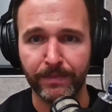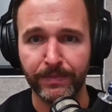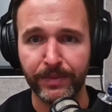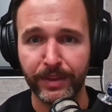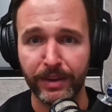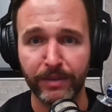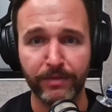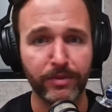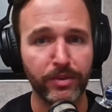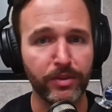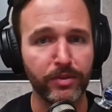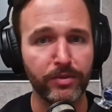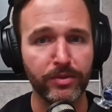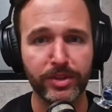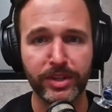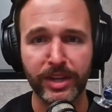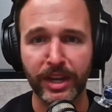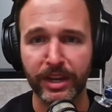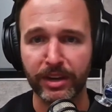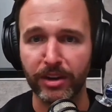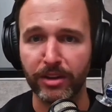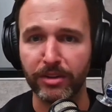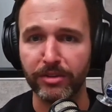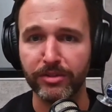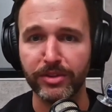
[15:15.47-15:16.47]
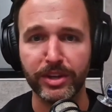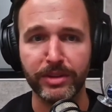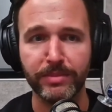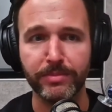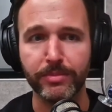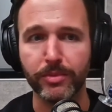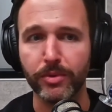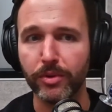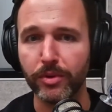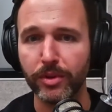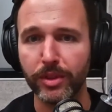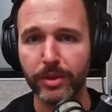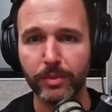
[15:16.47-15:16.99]
They've used technology
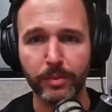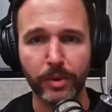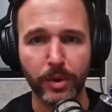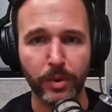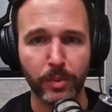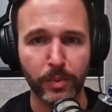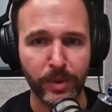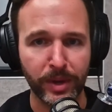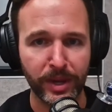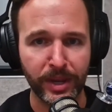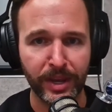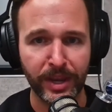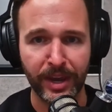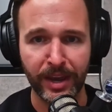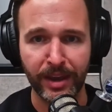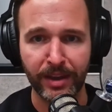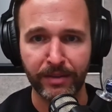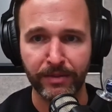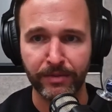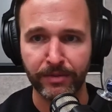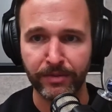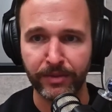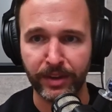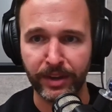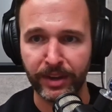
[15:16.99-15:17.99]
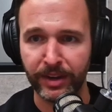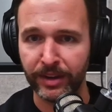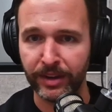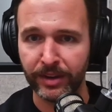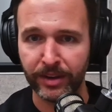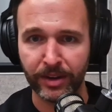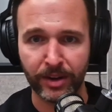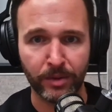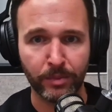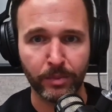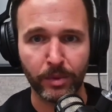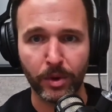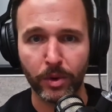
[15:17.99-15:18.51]
more than what we have,
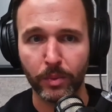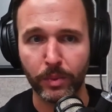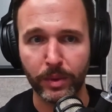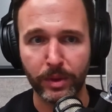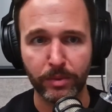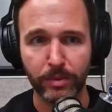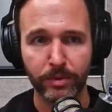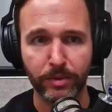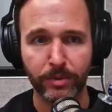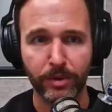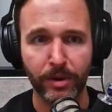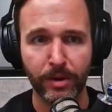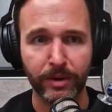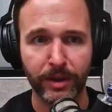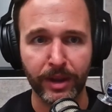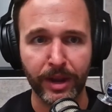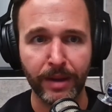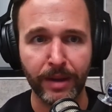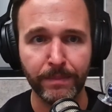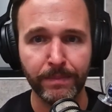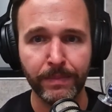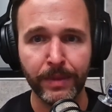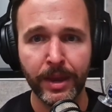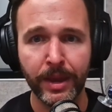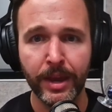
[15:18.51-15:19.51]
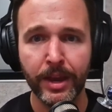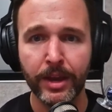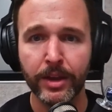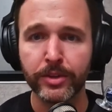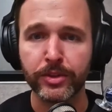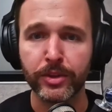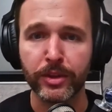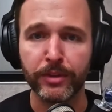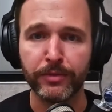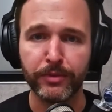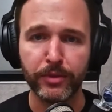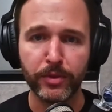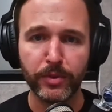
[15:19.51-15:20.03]
while we were growing up.
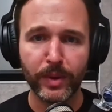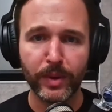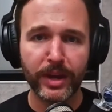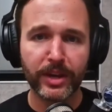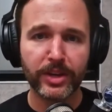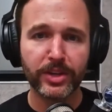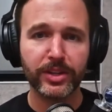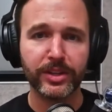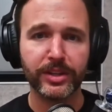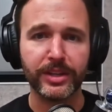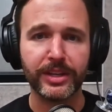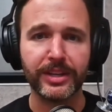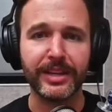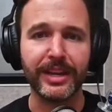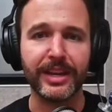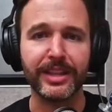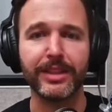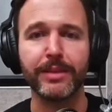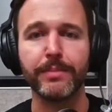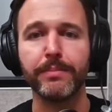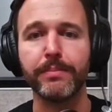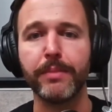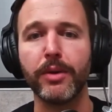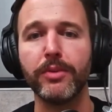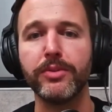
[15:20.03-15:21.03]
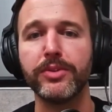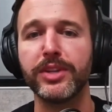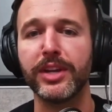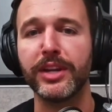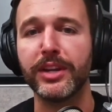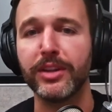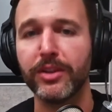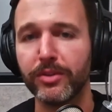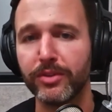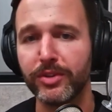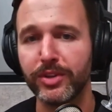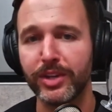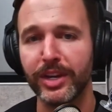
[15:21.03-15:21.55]
So if you actually get the most out
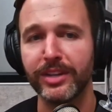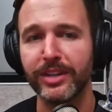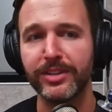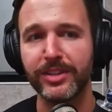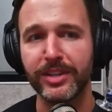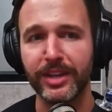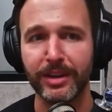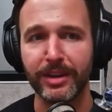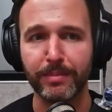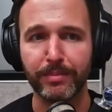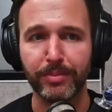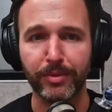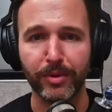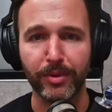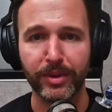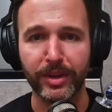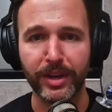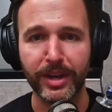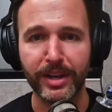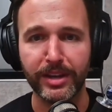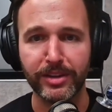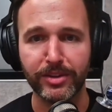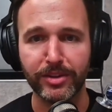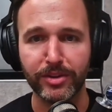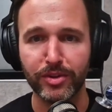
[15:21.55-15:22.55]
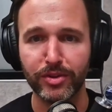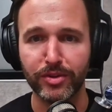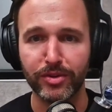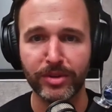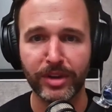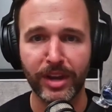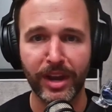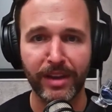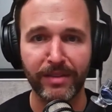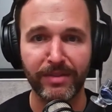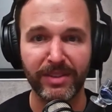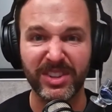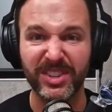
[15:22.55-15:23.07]
of your Gen Z employees, you should
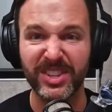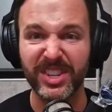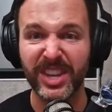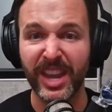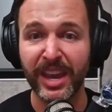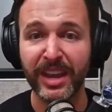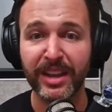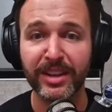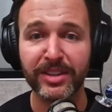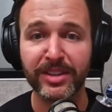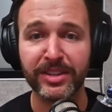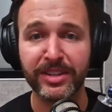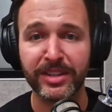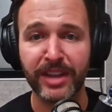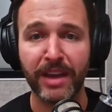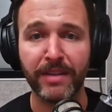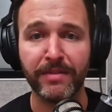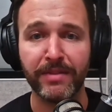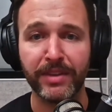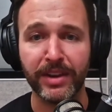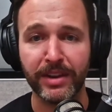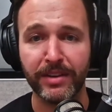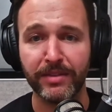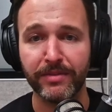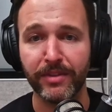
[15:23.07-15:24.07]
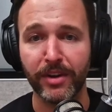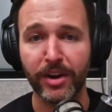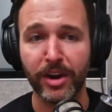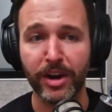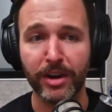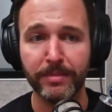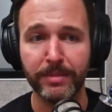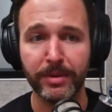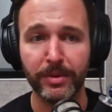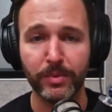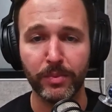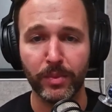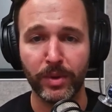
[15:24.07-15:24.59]
have a tech-savvy
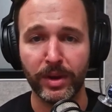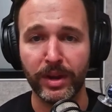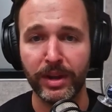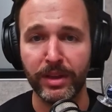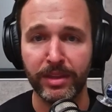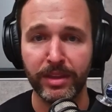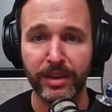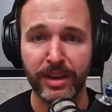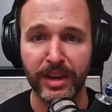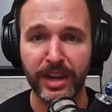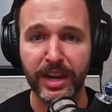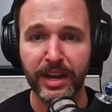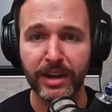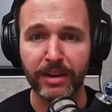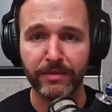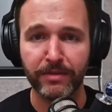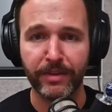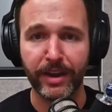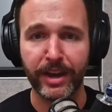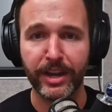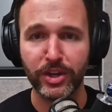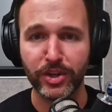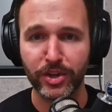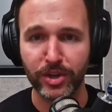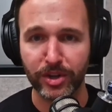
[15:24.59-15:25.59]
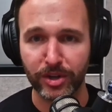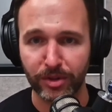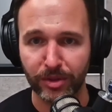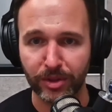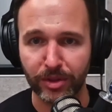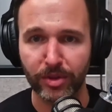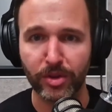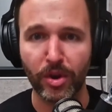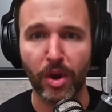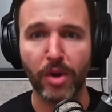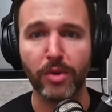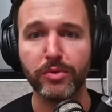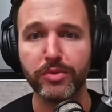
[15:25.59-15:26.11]
environment where the innovation and
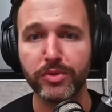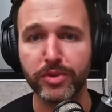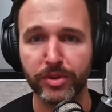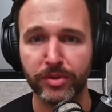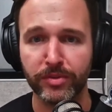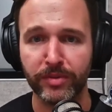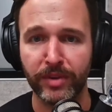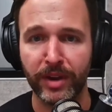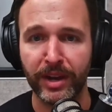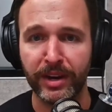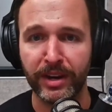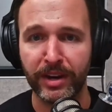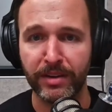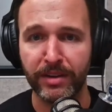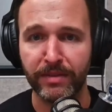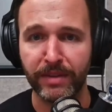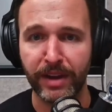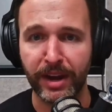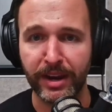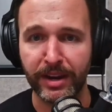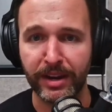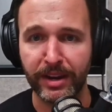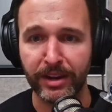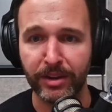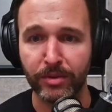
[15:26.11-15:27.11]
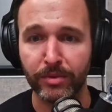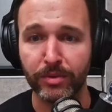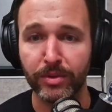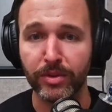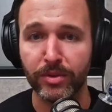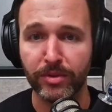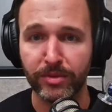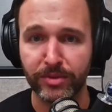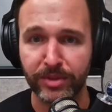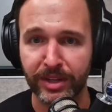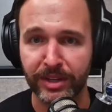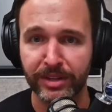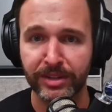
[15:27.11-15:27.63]
the culture around innovating or
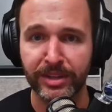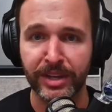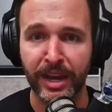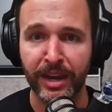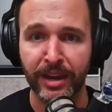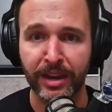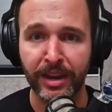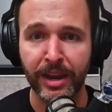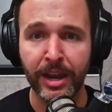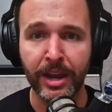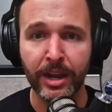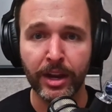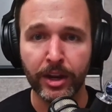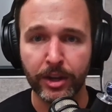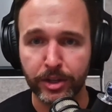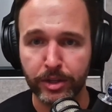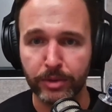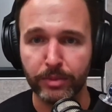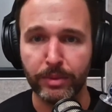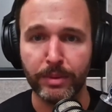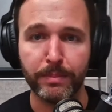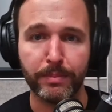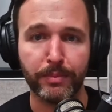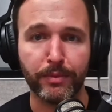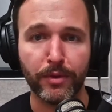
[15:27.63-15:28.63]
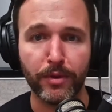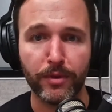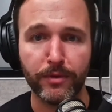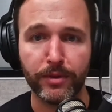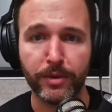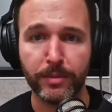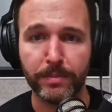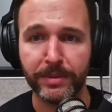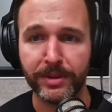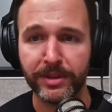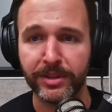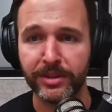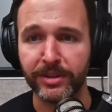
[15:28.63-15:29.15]
using tech to improve
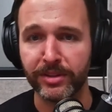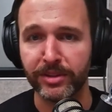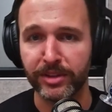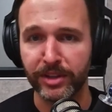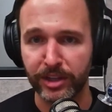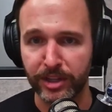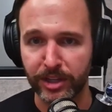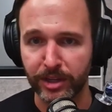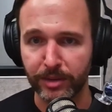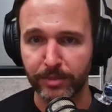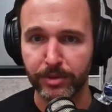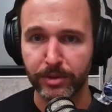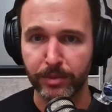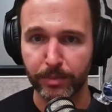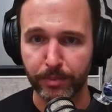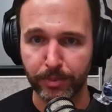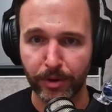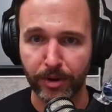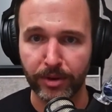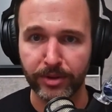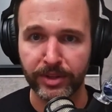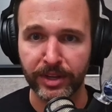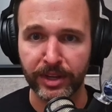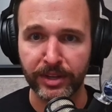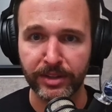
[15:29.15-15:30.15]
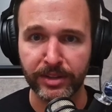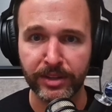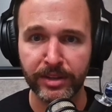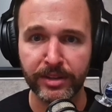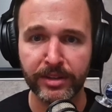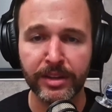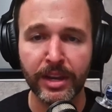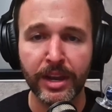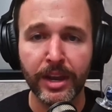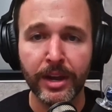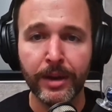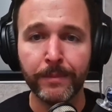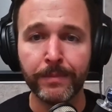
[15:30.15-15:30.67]
your business systems and
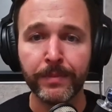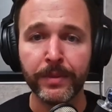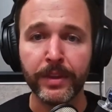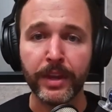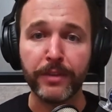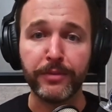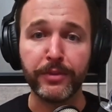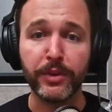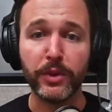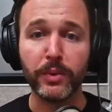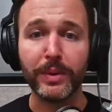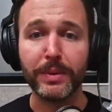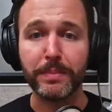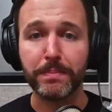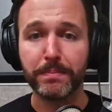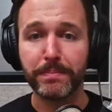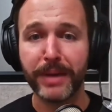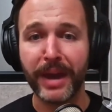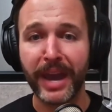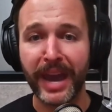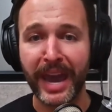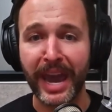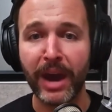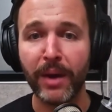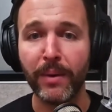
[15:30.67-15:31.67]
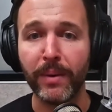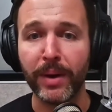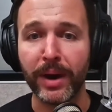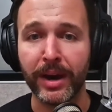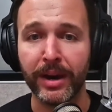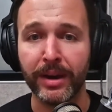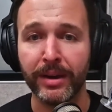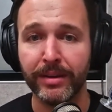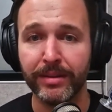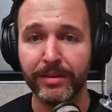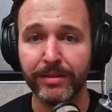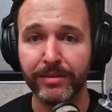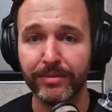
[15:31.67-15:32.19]
processes, if you
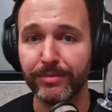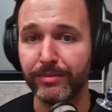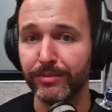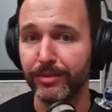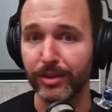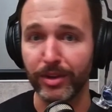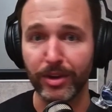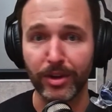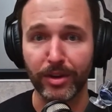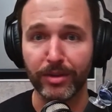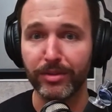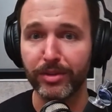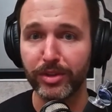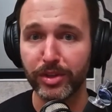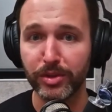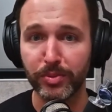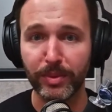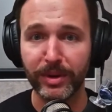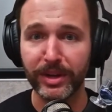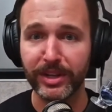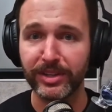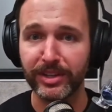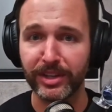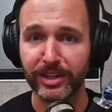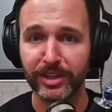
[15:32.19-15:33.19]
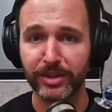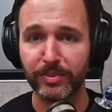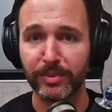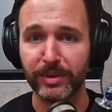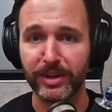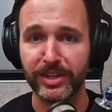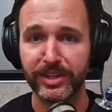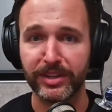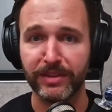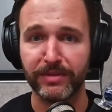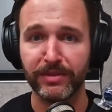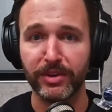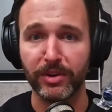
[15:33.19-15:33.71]
empower the 26,
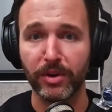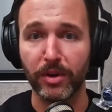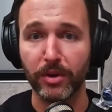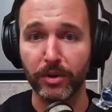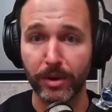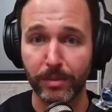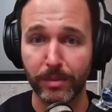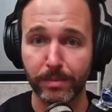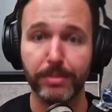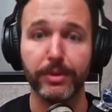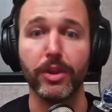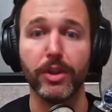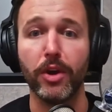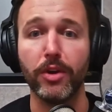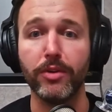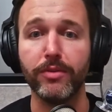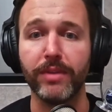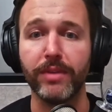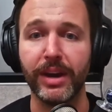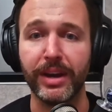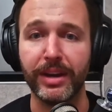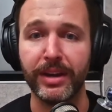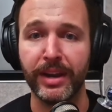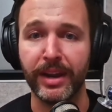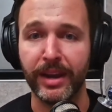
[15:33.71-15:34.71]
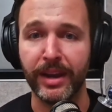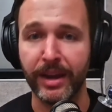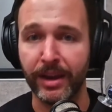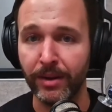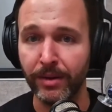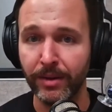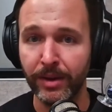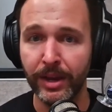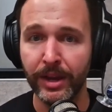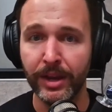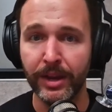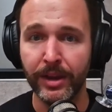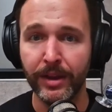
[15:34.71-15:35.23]
27-year-old and below right now,
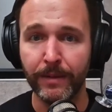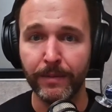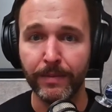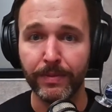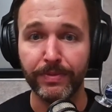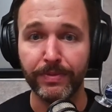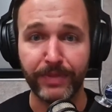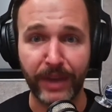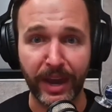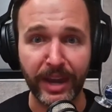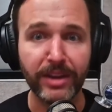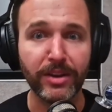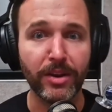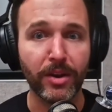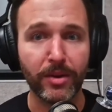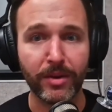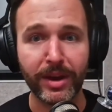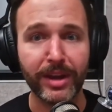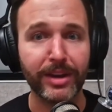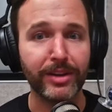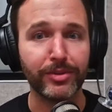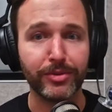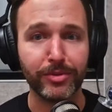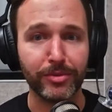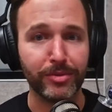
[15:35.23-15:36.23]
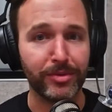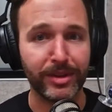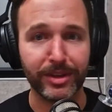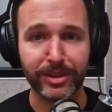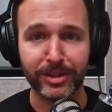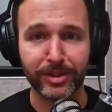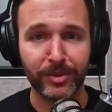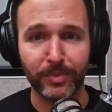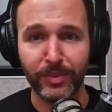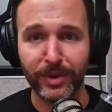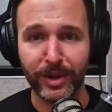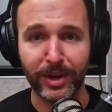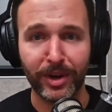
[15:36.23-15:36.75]
they know how to do things
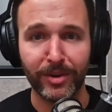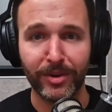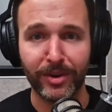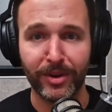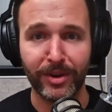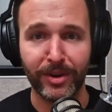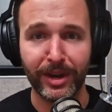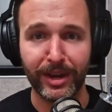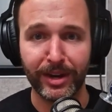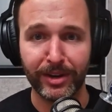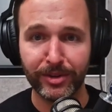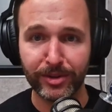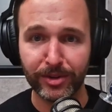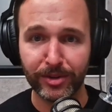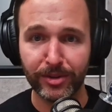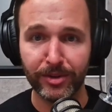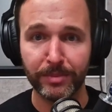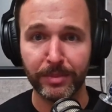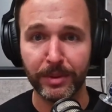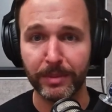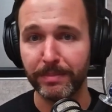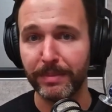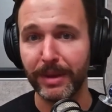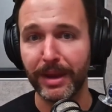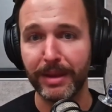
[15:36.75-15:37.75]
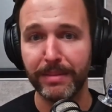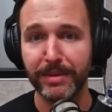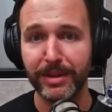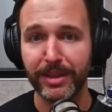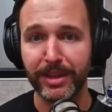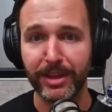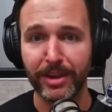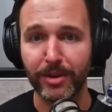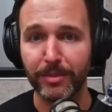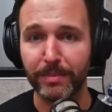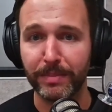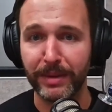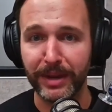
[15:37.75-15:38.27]
that we don't know how to do, but maybe
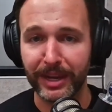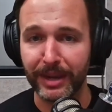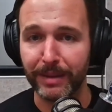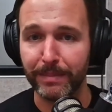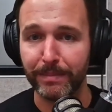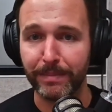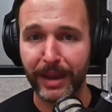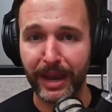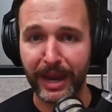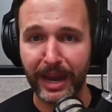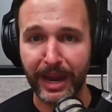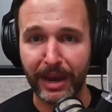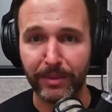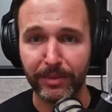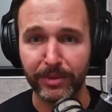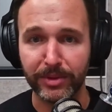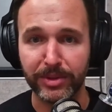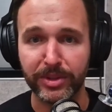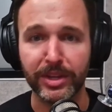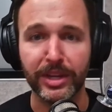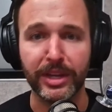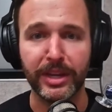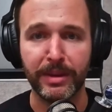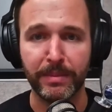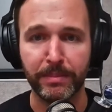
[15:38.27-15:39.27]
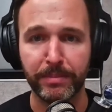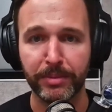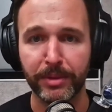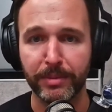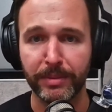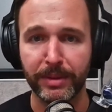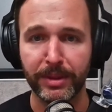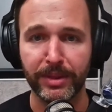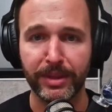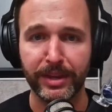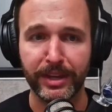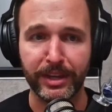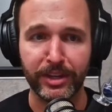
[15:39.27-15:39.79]
they're not being empowered to
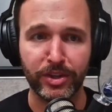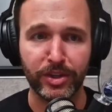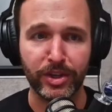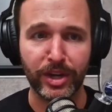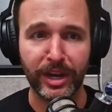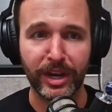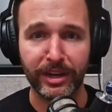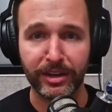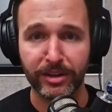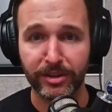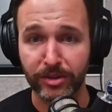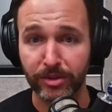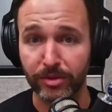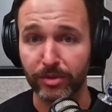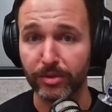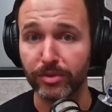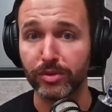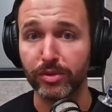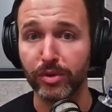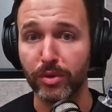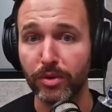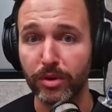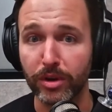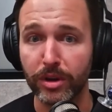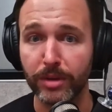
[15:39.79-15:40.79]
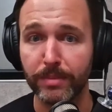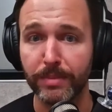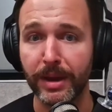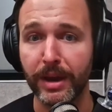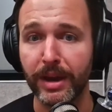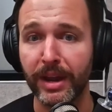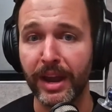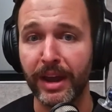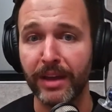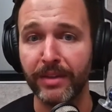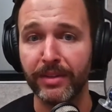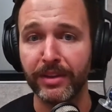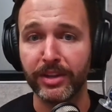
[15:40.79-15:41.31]
implement these changes or to talk about
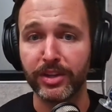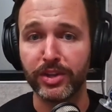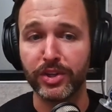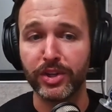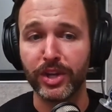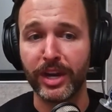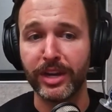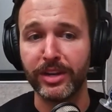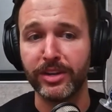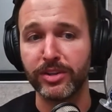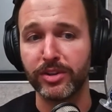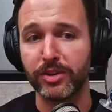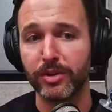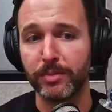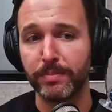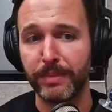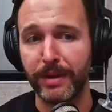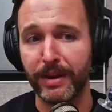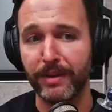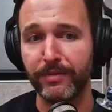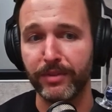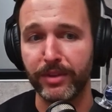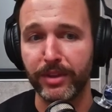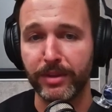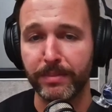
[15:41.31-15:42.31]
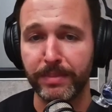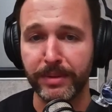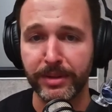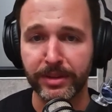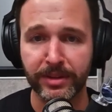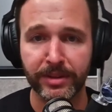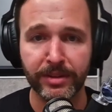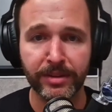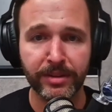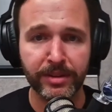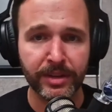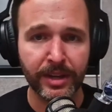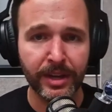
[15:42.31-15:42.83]
how these changes could benefit the
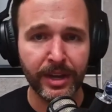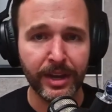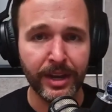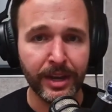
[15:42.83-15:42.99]
business.